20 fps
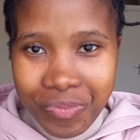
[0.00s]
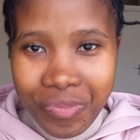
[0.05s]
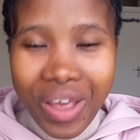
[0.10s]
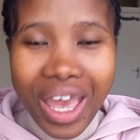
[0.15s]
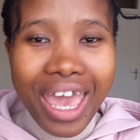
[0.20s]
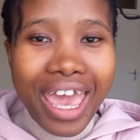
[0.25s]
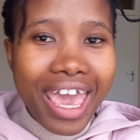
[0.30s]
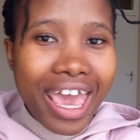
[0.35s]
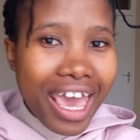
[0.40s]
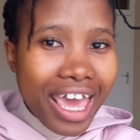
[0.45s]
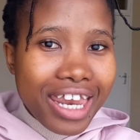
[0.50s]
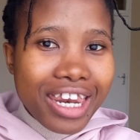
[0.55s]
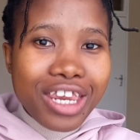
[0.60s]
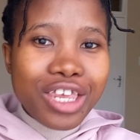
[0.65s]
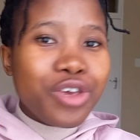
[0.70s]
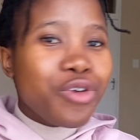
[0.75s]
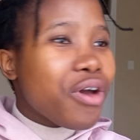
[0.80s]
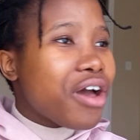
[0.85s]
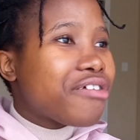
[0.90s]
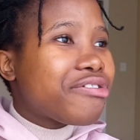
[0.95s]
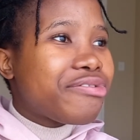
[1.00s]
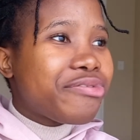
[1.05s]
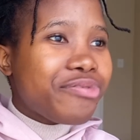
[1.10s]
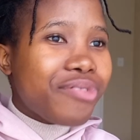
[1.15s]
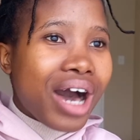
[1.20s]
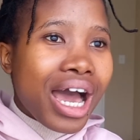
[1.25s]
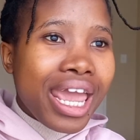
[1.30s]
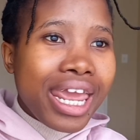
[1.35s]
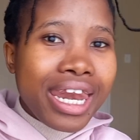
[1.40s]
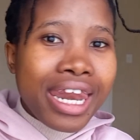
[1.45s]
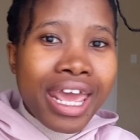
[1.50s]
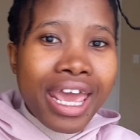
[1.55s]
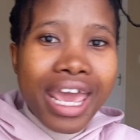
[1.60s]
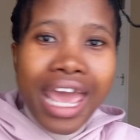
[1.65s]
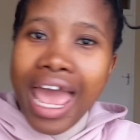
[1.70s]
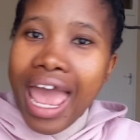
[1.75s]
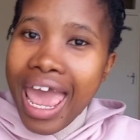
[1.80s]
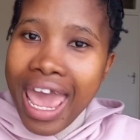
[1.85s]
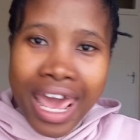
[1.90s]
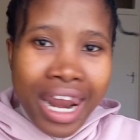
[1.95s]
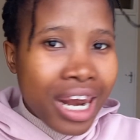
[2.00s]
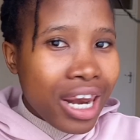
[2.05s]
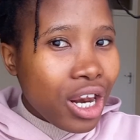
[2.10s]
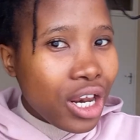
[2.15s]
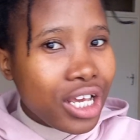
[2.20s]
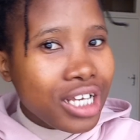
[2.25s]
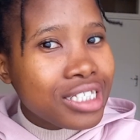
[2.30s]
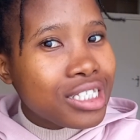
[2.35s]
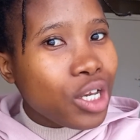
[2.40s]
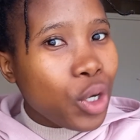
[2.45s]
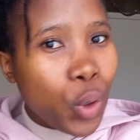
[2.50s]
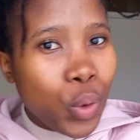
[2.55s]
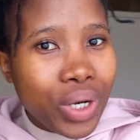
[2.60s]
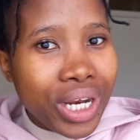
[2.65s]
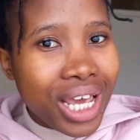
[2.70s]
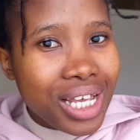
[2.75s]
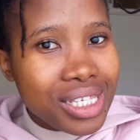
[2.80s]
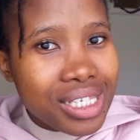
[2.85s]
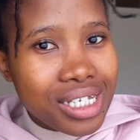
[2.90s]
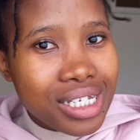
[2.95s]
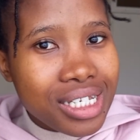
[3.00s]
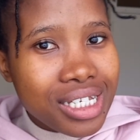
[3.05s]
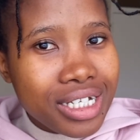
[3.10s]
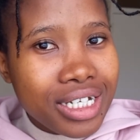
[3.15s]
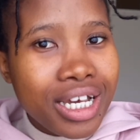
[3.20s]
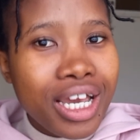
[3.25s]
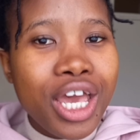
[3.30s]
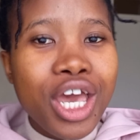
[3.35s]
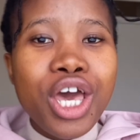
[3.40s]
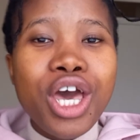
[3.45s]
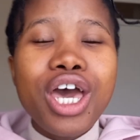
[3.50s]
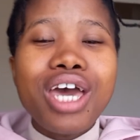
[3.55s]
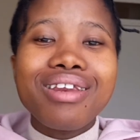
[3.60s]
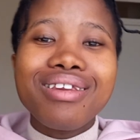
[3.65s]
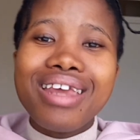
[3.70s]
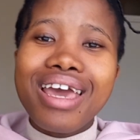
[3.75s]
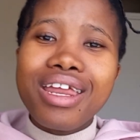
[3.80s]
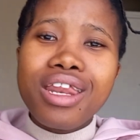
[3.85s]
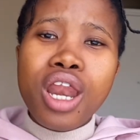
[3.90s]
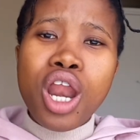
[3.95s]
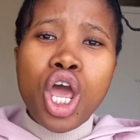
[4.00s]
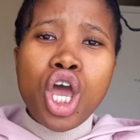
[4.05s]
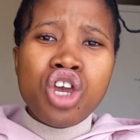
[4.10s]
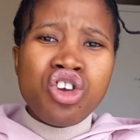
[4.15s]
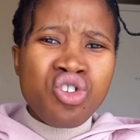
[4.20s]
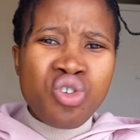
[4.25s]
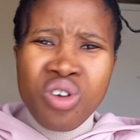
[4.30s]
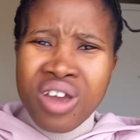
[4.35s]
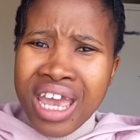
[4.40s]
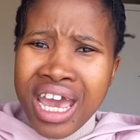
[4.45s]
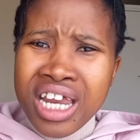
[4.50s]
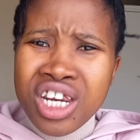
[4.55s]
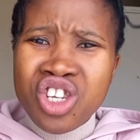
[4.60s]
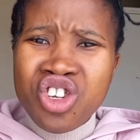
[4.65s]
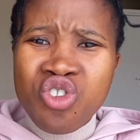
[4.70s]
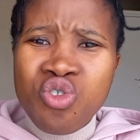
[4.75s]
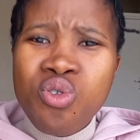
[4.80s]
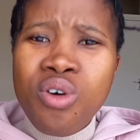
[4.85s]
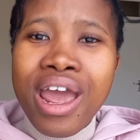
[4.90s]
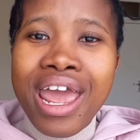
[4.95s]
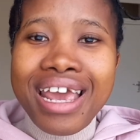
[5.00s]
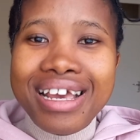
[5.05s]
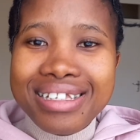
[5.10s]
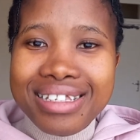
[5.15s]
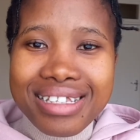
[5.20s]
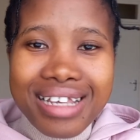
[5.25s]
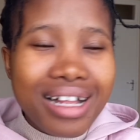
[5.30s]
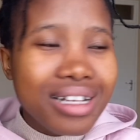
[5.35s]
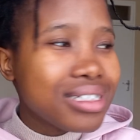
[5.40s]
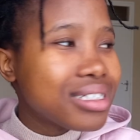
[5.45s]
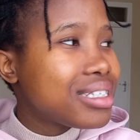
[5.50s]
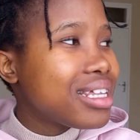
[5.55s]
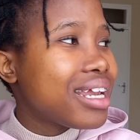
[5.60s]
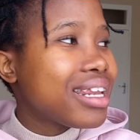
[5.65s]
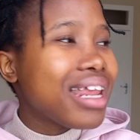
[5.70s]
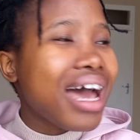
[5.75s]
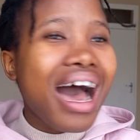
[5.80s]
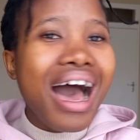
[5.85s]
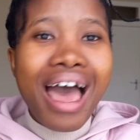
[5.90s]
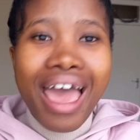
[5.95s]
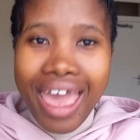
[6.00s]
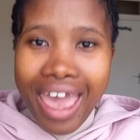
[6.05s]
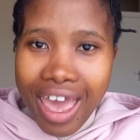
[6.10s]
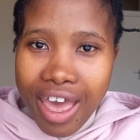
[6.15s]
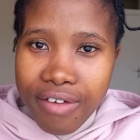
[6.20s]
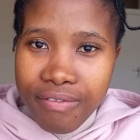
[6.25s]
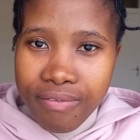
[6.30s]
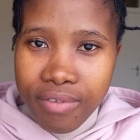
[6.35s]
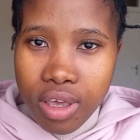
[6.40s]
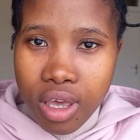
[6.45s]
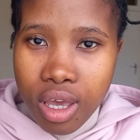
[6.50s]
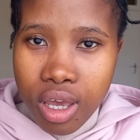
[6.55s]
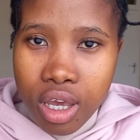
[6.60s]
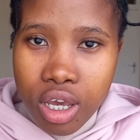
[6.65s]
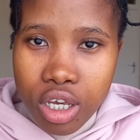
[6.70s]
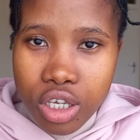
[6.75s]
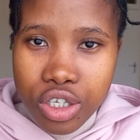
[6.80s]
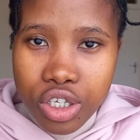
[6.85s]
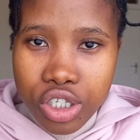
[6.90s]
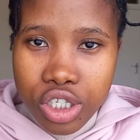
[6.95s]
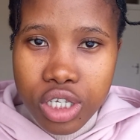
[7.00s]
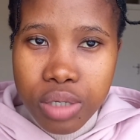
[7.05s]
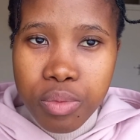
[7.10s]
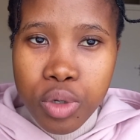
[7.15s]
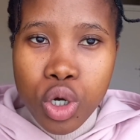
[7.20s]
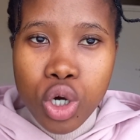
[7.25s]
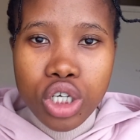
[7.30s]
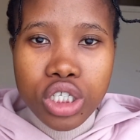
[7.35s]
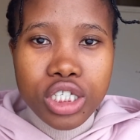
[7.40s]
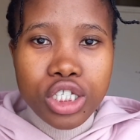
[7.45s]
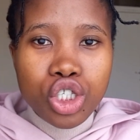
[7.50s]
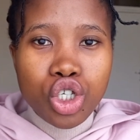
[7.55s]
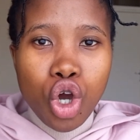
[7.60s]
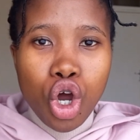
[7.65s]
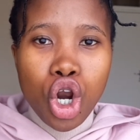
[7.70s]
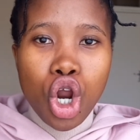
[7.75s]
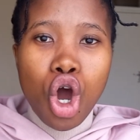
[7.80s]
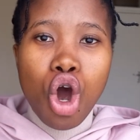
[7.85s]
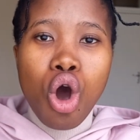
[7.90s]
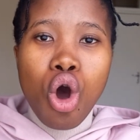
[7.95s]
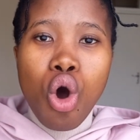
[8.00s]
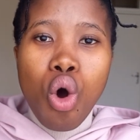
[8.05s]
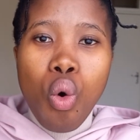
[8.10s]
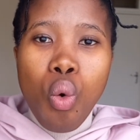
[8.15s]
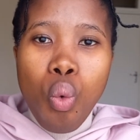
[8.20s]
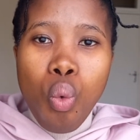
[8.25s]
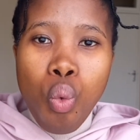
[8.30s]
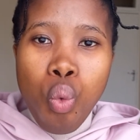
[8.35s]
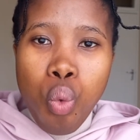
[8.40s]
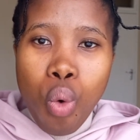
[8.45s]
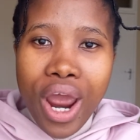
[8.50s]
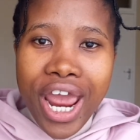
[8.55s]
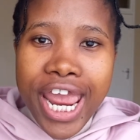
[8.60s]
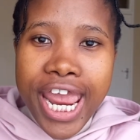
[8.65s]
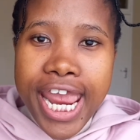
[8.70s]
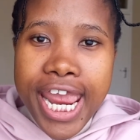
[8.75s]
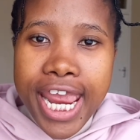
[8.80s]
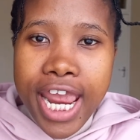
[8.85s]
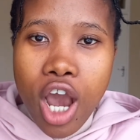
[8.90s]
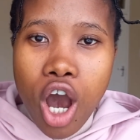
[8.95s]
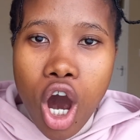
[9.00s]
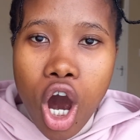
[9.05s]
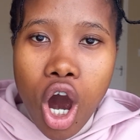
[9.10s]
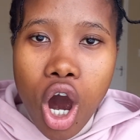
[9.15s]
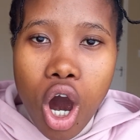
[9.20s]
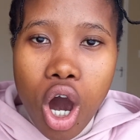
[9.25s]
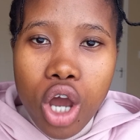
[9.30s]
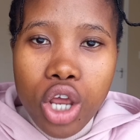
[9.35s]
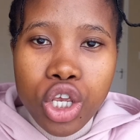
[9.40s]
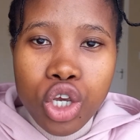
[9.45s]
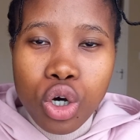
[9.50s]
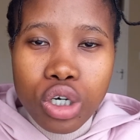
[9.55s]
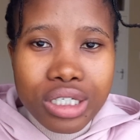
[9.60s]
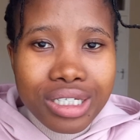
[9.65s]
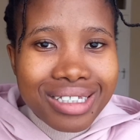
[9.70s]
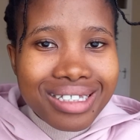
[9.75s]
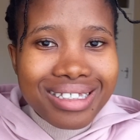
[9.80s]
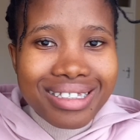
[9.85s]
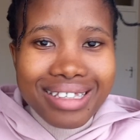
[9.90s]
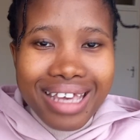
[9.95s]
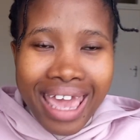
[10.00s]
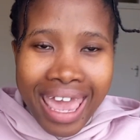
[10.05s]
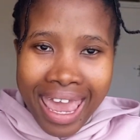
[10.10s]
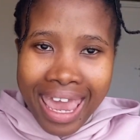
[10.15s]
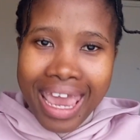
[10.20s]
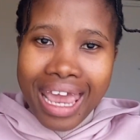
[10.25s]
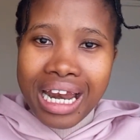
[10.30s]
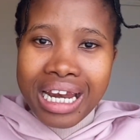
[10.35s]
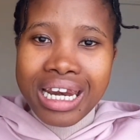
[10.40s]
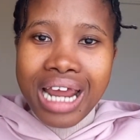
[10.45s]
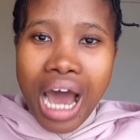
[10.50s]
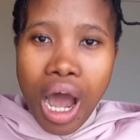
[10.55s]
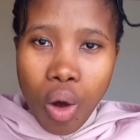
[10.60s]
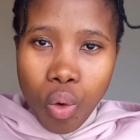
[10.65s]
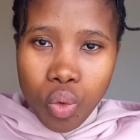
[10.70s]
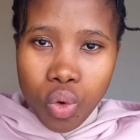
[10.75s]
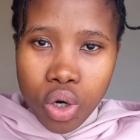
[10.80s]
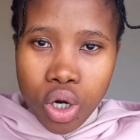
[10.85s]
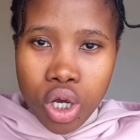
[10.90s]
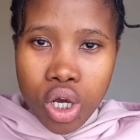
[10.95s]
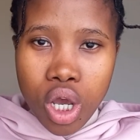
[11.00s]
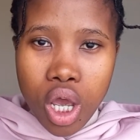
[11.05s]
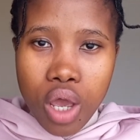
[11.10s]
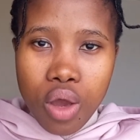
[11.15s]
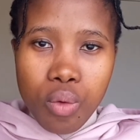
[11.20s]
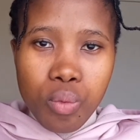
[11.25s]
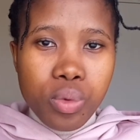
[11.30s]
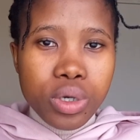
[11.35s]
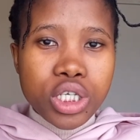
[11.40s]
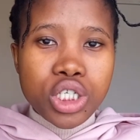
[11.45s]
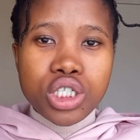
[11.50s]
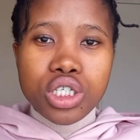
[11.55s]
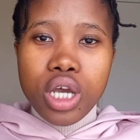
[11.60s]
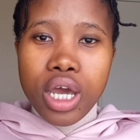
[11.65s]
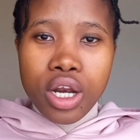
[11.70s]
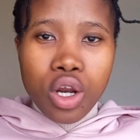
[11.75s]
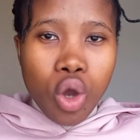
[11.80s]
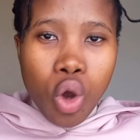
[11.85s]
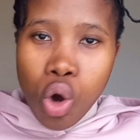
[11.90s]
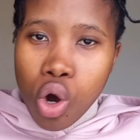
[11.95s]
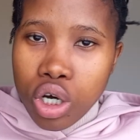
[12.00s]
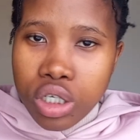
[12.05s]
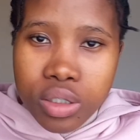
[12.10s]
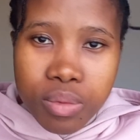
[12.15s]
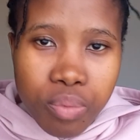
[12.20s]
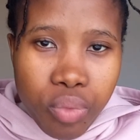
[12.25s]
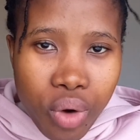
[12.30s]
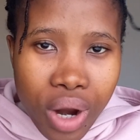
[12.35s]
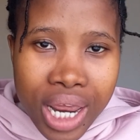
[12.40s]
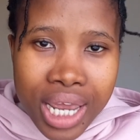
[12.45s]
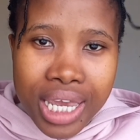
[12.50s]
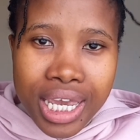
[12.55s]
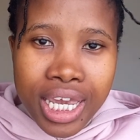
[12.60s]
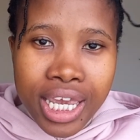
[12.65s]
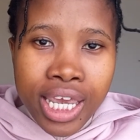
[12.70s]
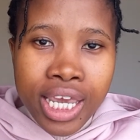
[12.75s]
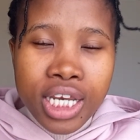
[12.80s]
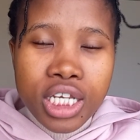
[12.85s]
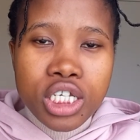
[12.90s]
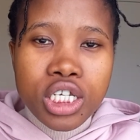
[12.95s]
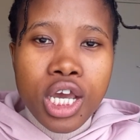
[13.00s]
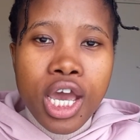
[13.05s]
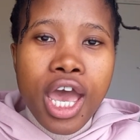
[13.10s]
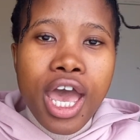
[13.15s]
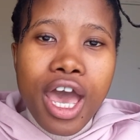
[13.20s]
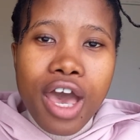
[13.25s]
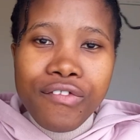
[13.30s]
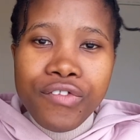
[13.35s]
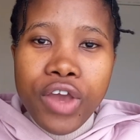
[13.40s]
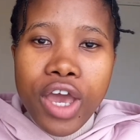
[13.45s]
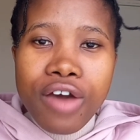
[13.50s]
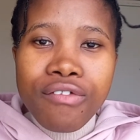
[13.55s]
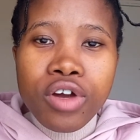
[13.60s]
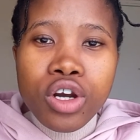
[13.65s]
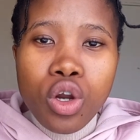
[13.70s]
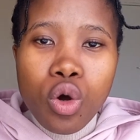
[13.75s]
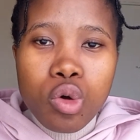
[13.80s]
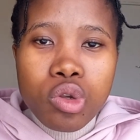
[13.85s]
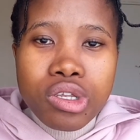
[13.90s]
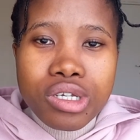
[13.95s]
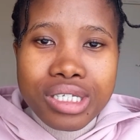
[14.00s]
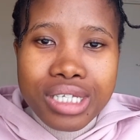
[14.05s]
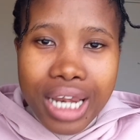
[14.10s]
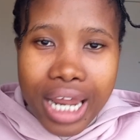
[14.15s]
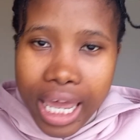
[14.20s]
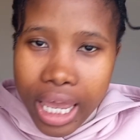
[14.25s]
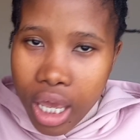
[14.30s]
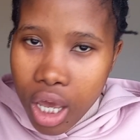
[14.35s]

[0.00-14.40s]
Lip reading: and you have fine hair and it's low density, then you can do hairstyles that are heavy, you see, because it's gonna weigh your hair down, which can cause breakage. Have you ever noticed like